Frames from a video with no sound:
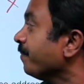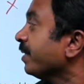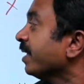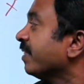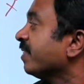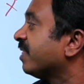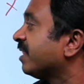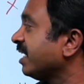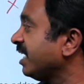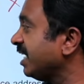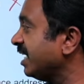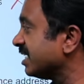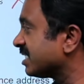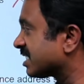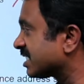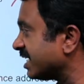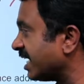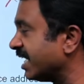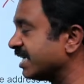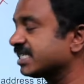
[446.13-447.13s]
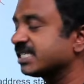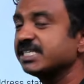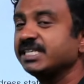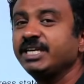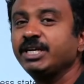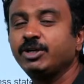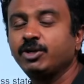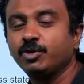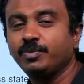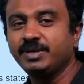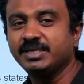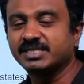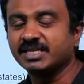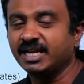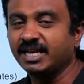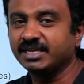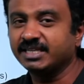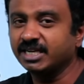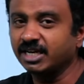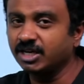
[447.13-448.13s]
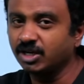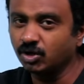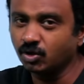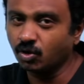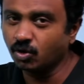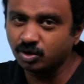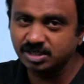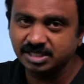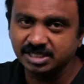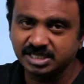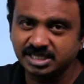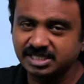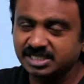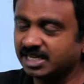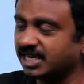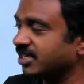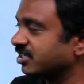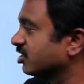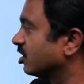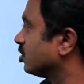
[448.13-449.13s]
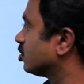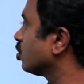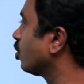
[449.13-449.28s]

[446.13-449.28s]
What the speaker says: 3 states need to be selected, no city selection. So